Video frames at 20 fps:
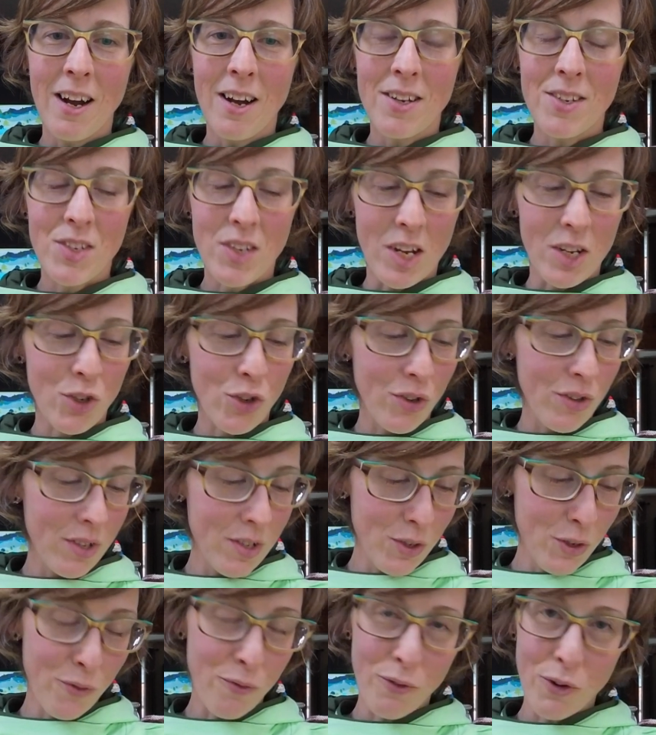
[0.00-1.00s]
Sasha,
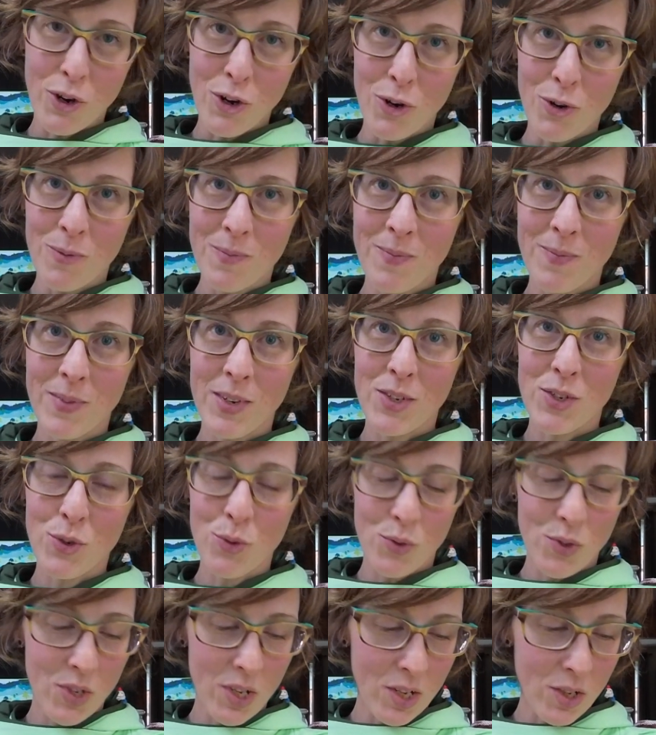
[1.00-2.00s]
these are for you. As soon
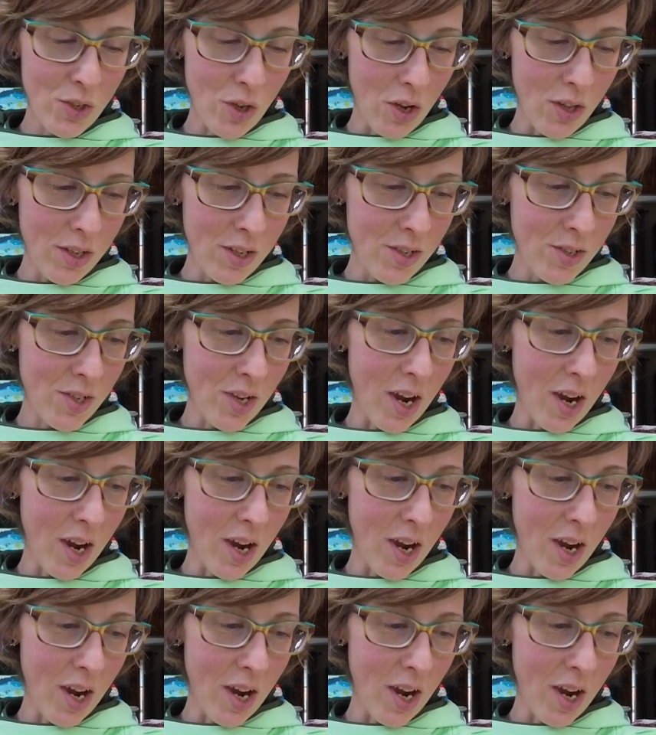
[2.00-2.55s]
as I saw these,